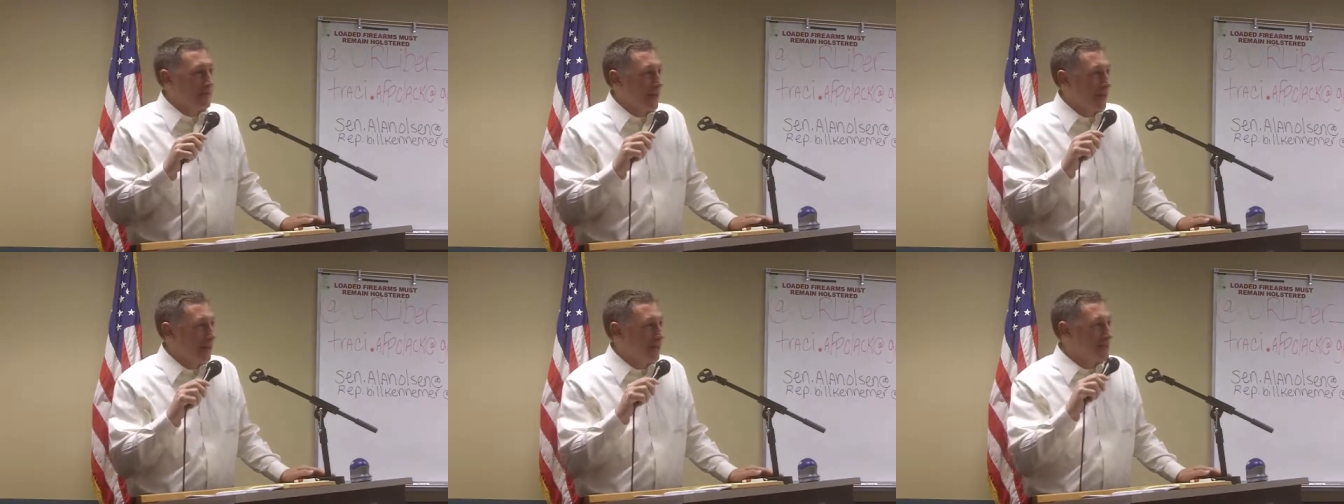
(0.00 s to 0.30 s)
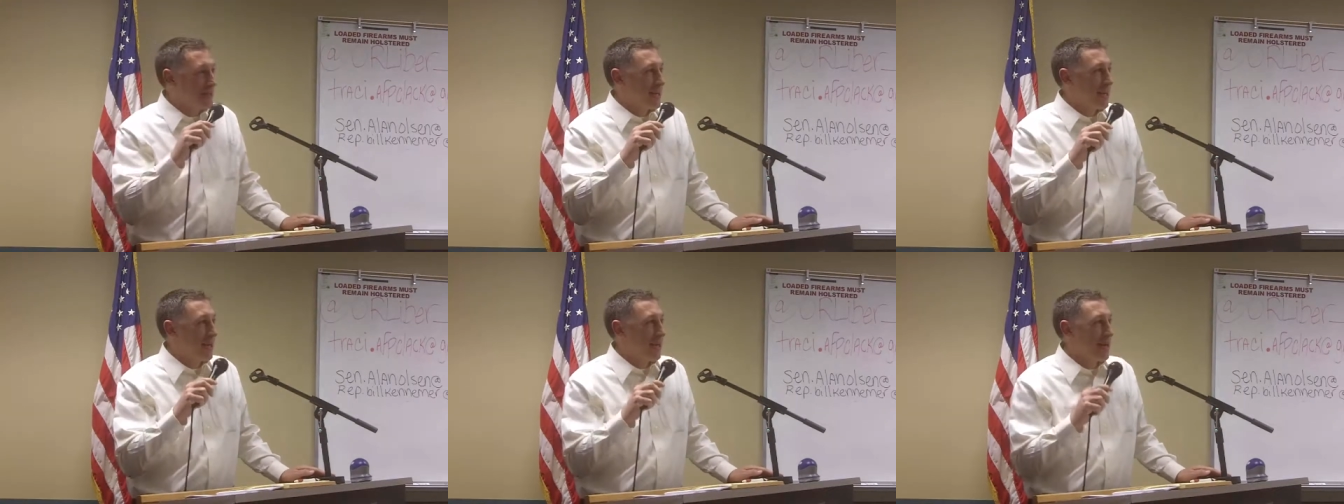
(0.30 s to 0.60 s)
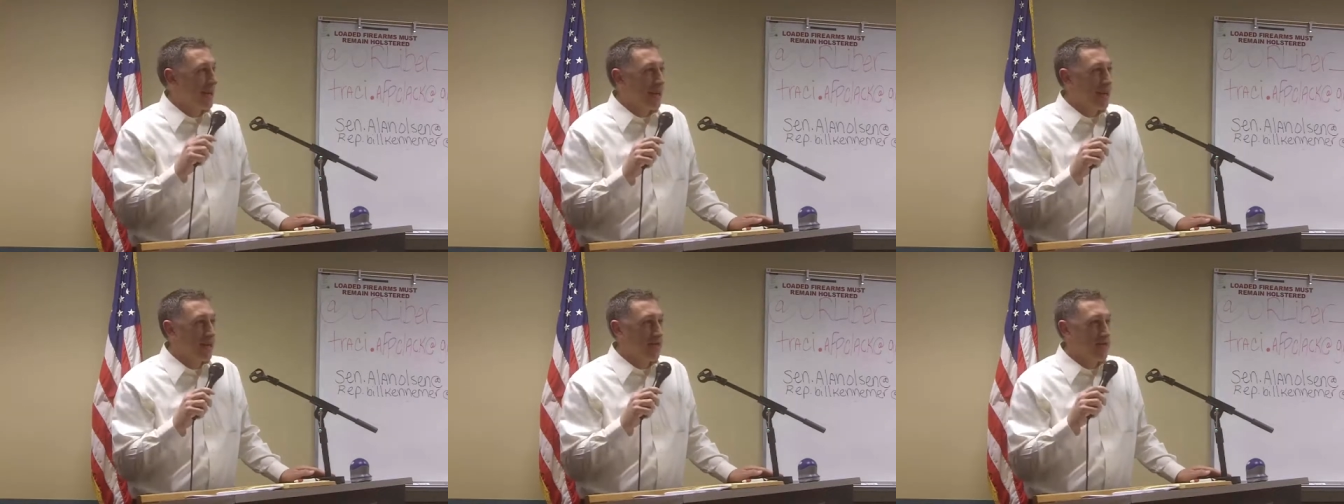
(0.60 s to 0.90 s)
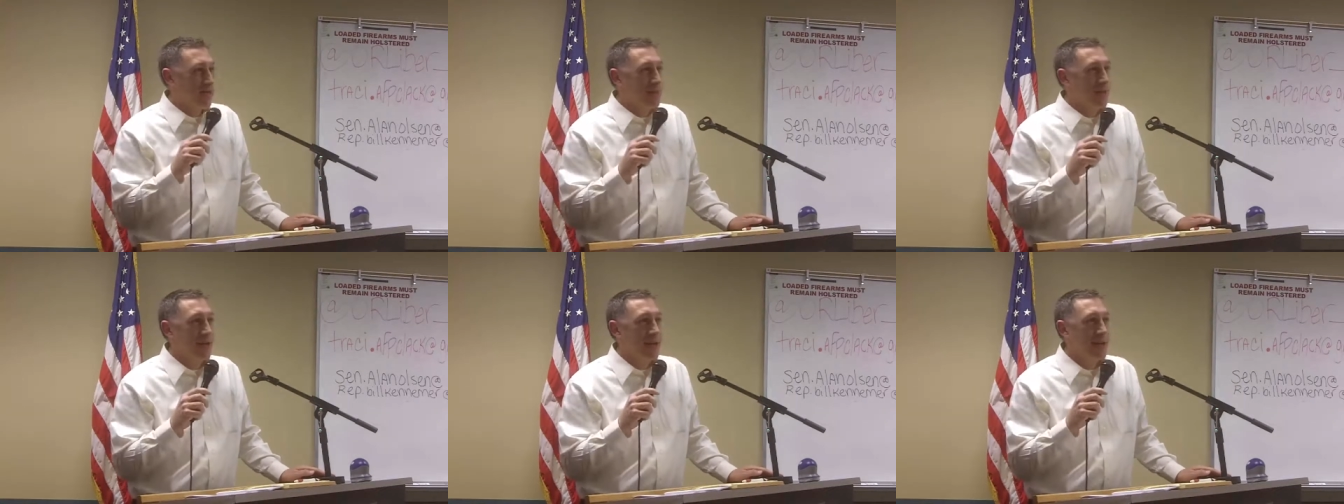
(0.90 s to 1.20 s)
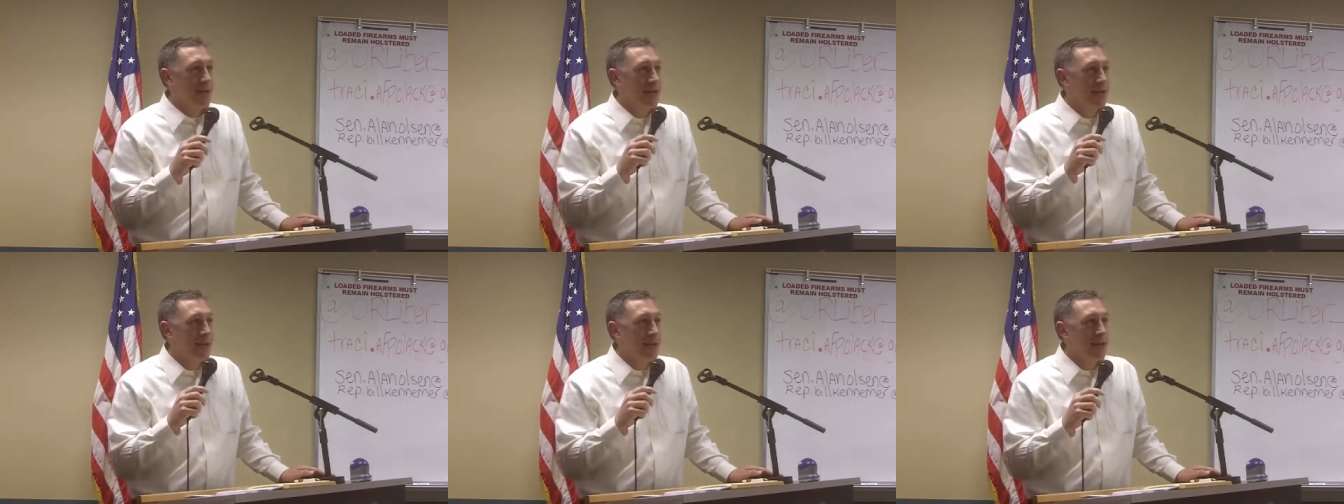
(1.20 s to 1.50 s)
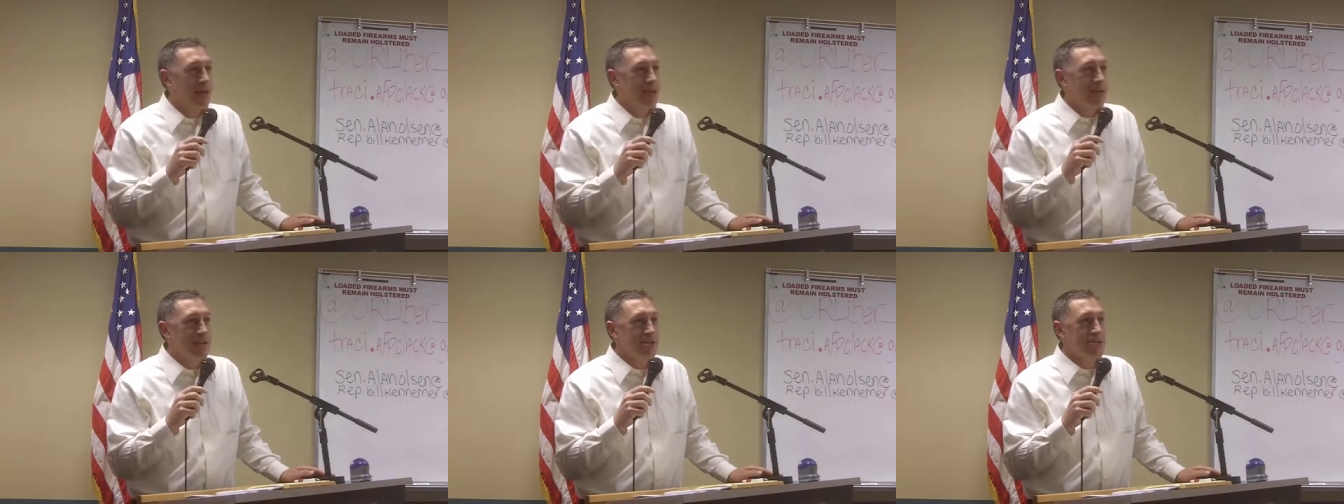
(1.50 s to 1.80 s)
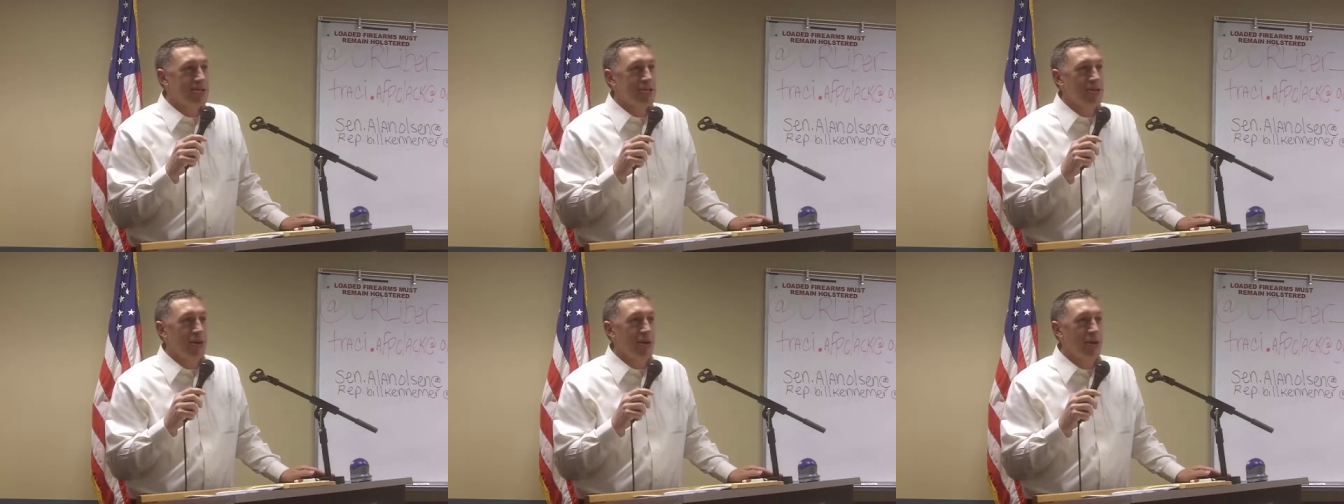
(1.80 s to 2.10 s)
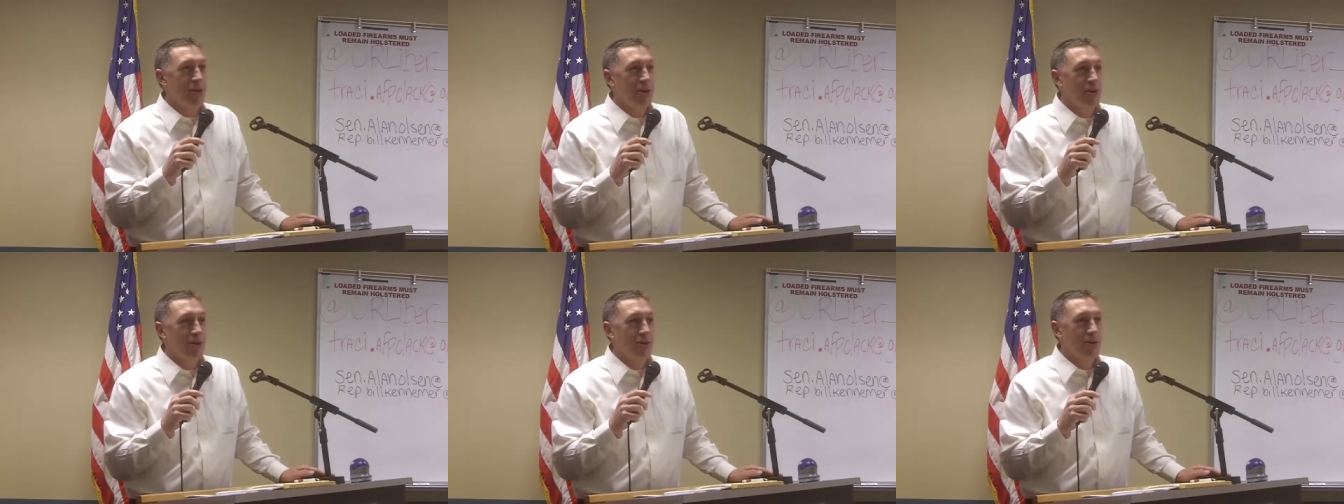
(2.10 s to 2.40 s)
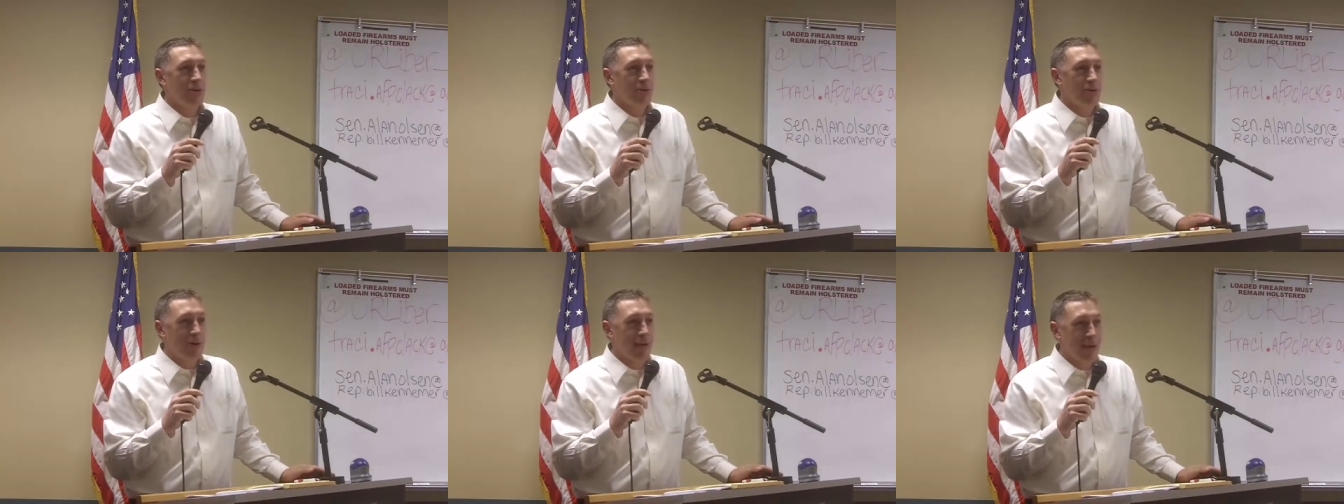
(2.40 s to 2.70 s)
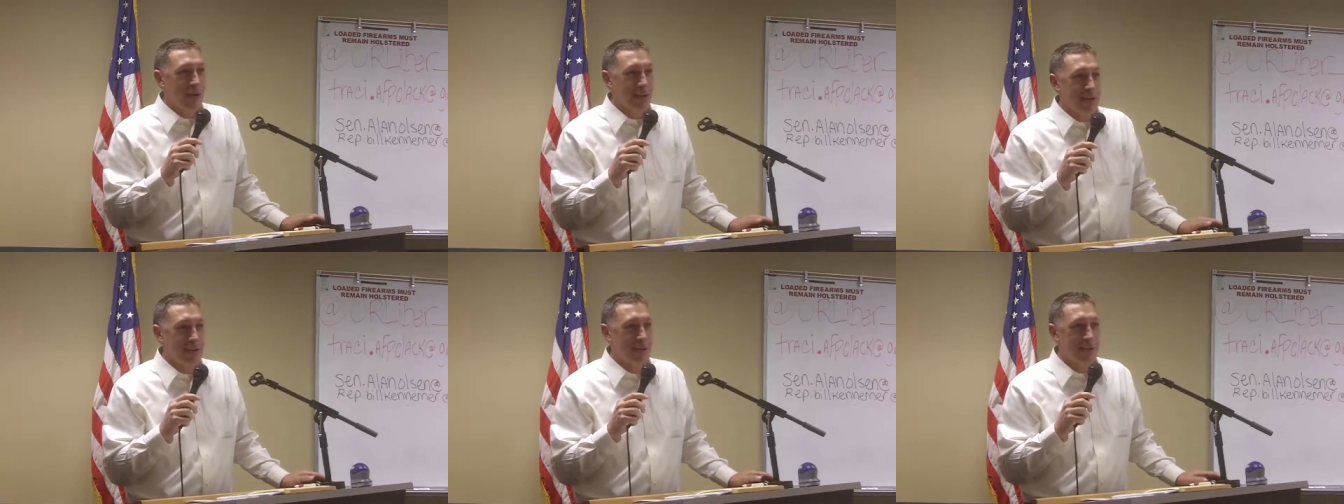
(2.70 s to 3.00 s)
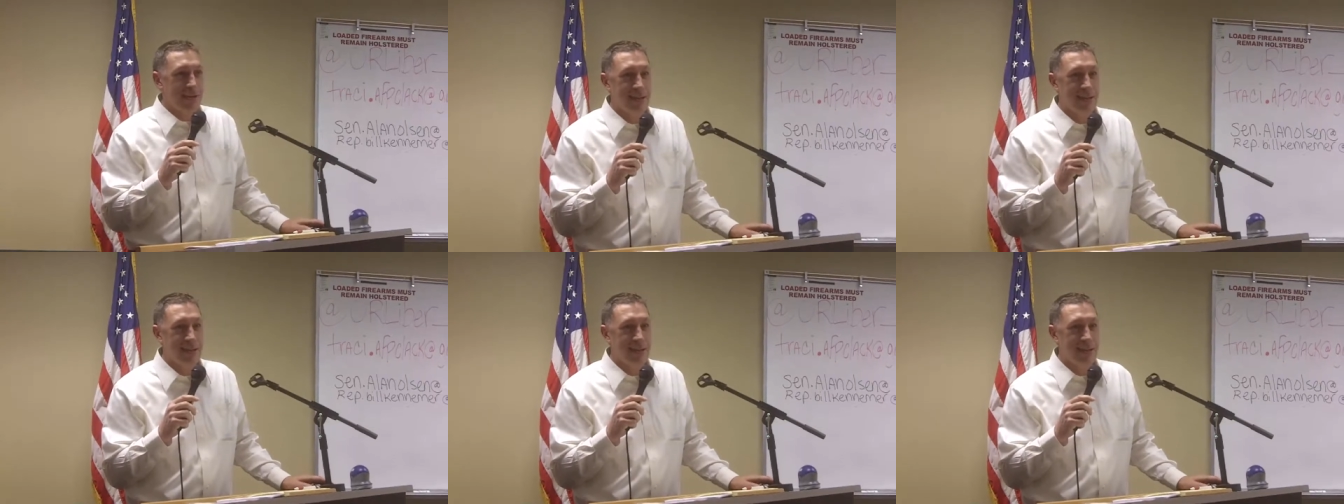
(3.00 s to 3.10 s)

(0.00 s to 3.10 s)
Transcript: Clackamas County AFP. It is so great